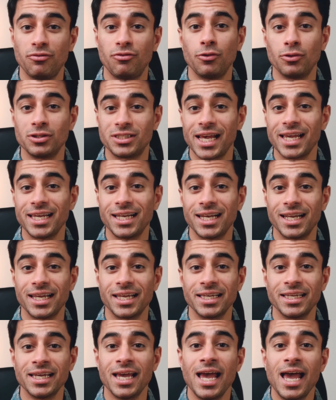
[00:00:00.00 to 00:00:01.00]
for
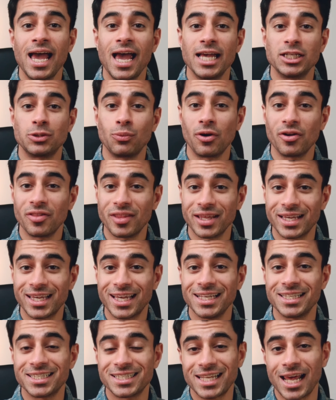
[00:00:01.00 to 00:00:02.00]
daily is one of the key
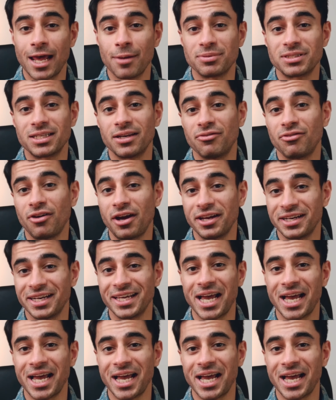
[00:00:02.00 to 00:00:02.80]
steps in finding